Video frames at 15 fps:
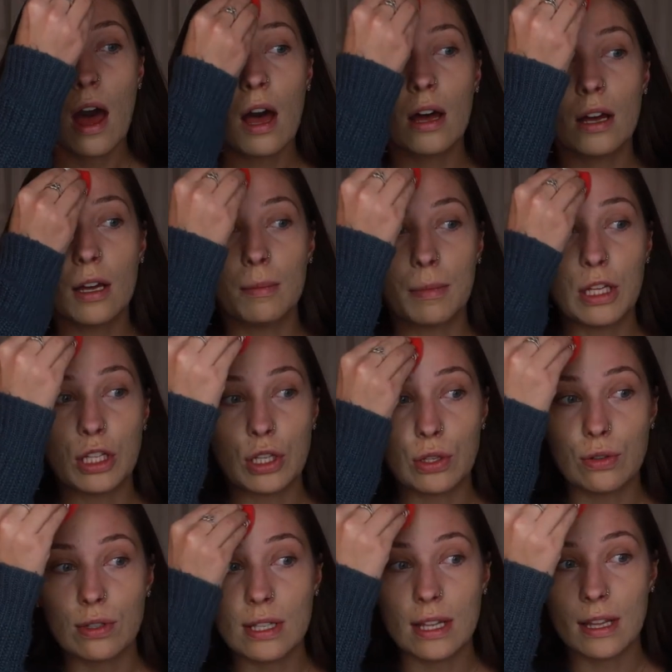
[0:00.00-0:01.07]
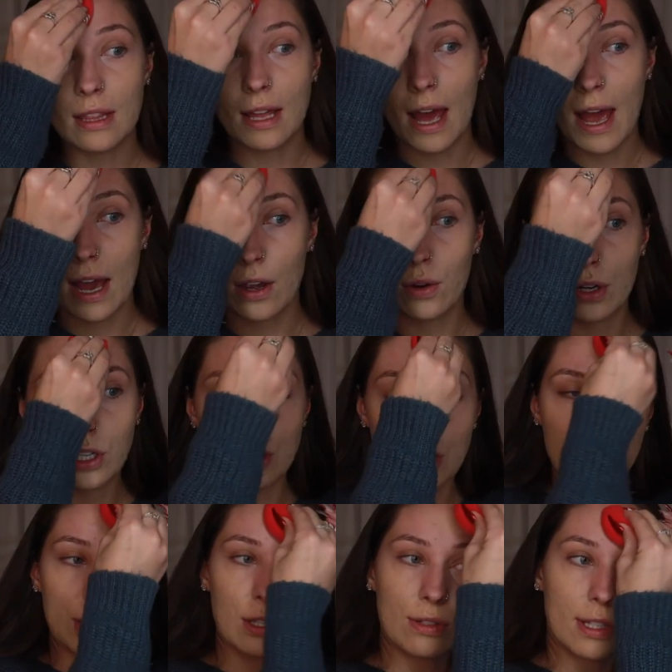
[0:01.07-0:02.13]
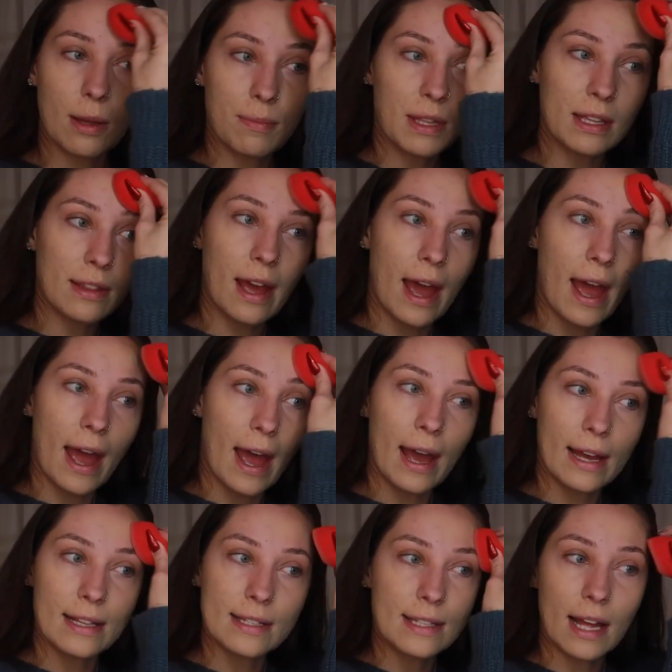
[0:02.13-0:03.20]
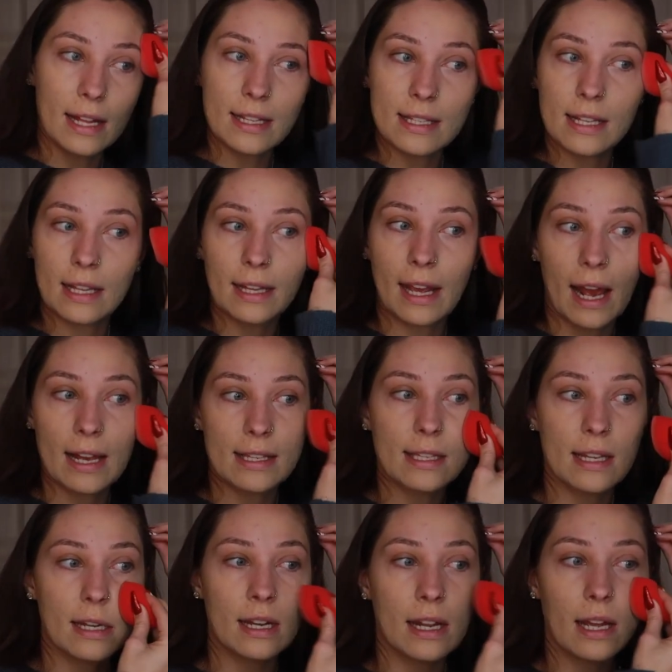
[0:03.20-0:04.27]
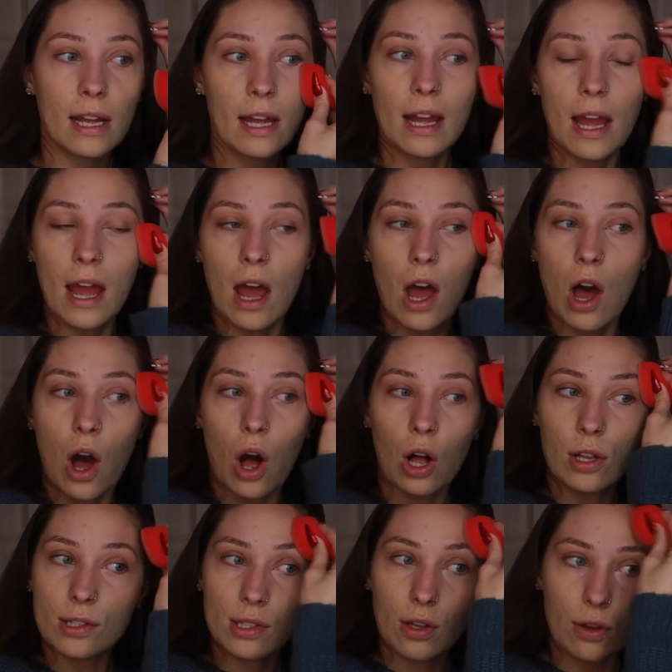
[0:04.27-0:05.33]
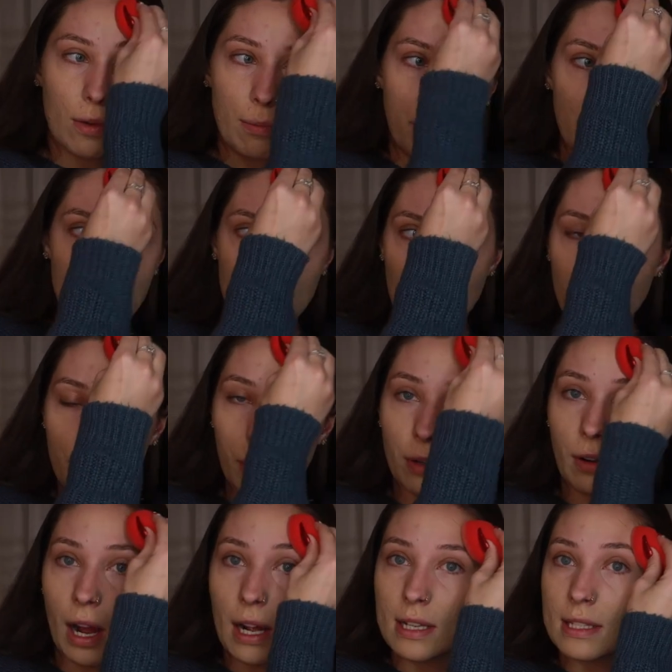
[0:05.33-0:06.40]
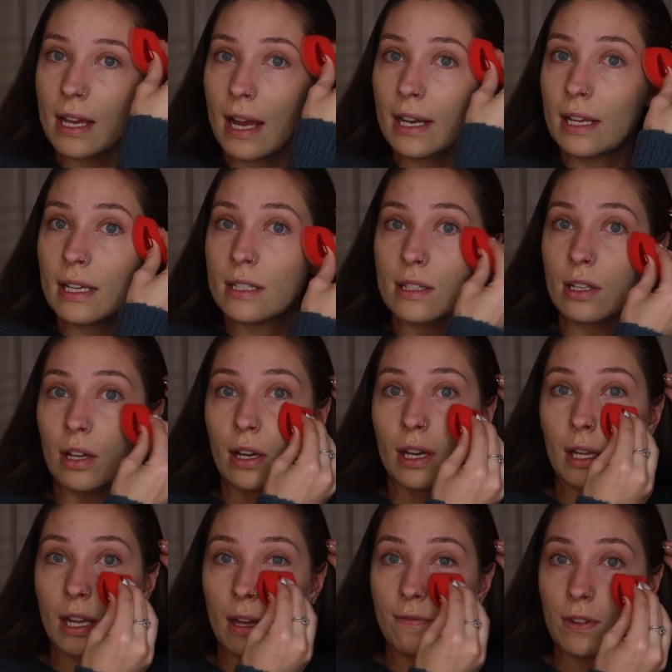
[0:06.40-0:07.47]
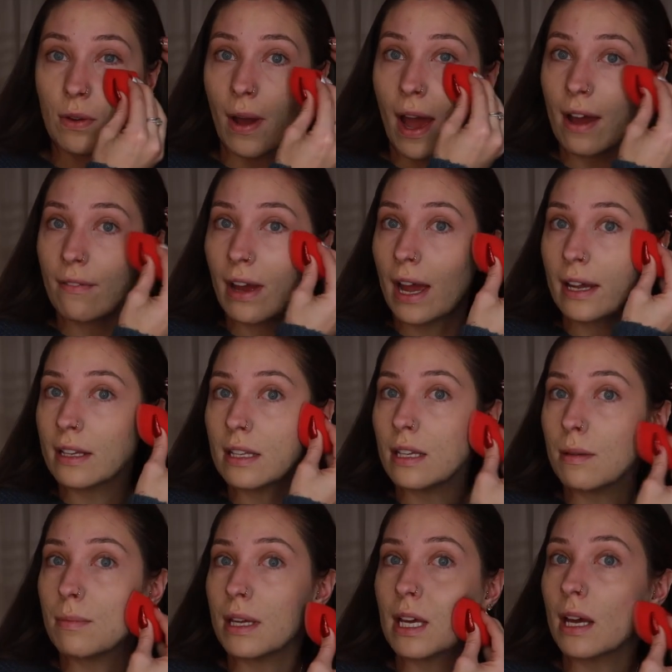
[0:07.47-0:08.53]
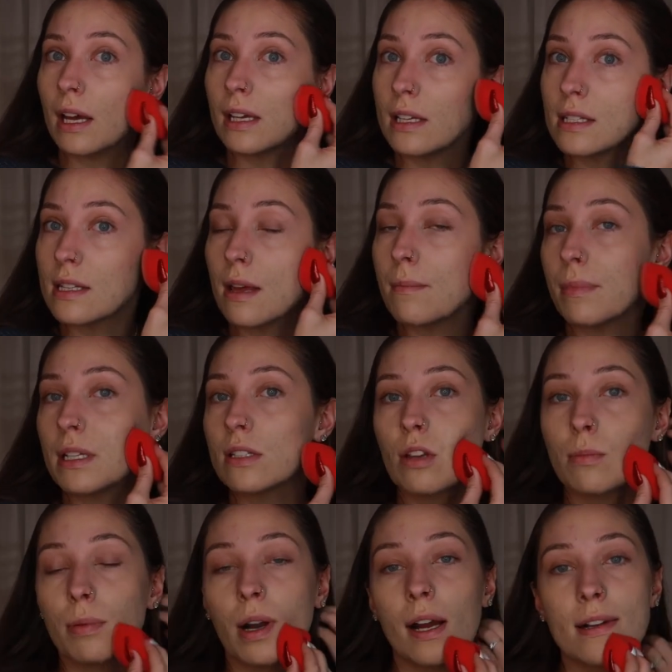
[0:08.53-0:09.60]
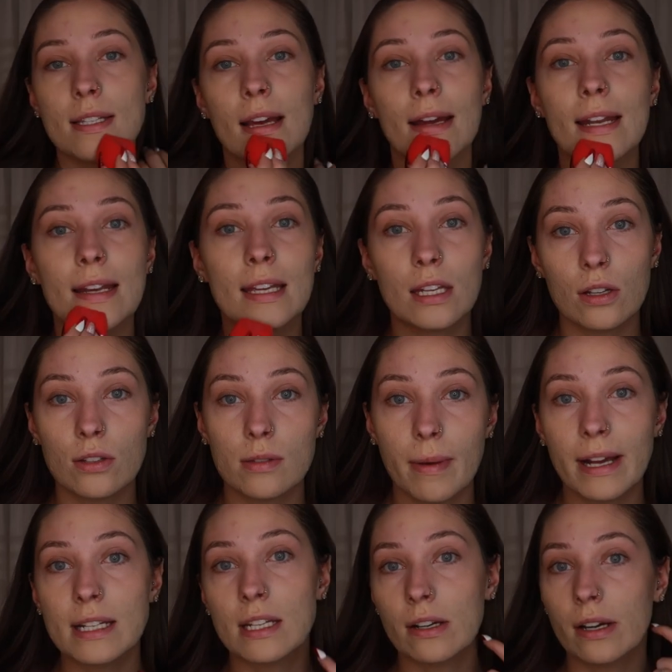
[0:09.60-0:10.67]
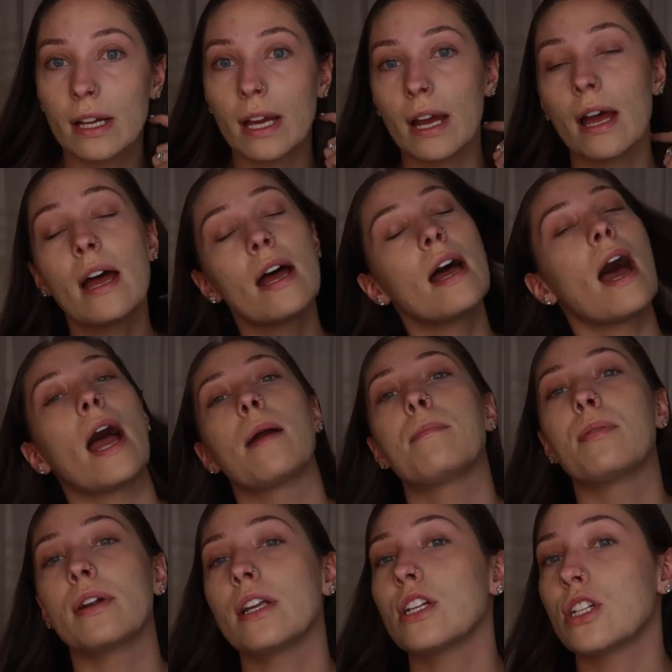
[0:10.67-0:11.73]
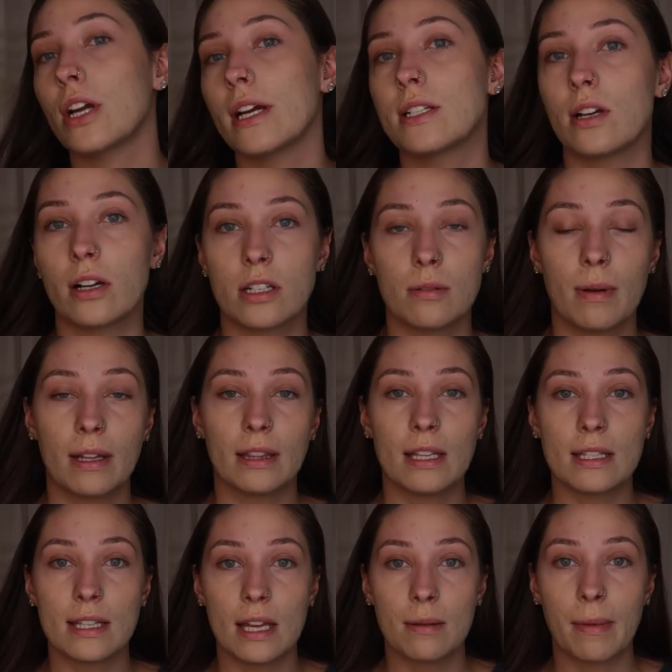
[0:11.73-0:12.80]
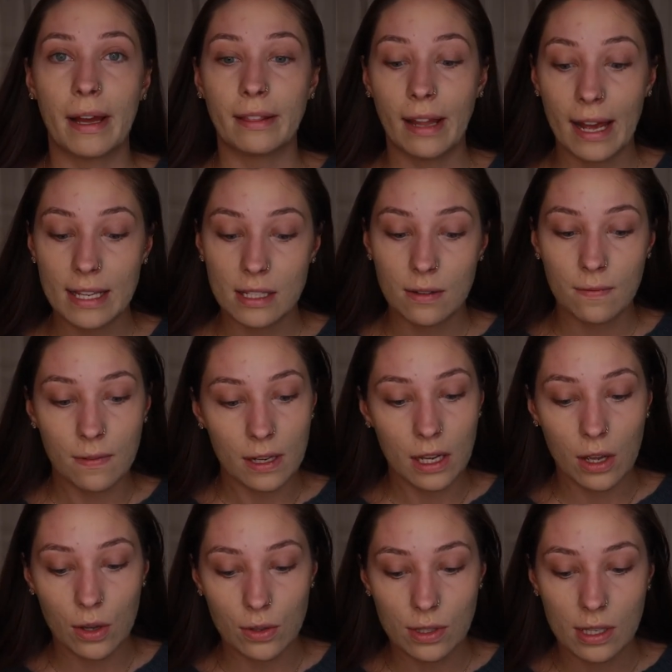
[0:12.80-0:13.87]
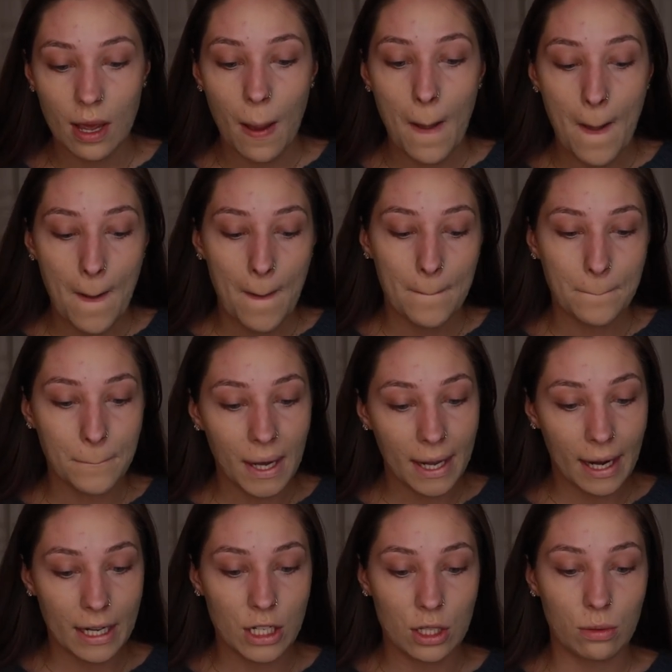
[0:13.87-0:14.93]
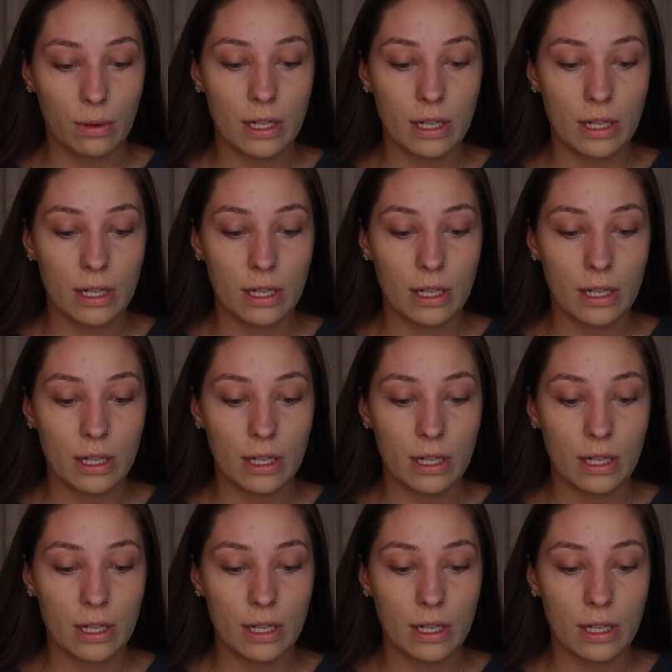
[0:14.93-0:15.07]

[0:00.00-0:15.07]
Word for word: Um, use that, or just use something that has salicylic acid in it. Also, benzoyl peroxide is good if you have acne because benzoyl peroxide kills bacteria. I'm pretty sure I talked about this in my last videos, but I just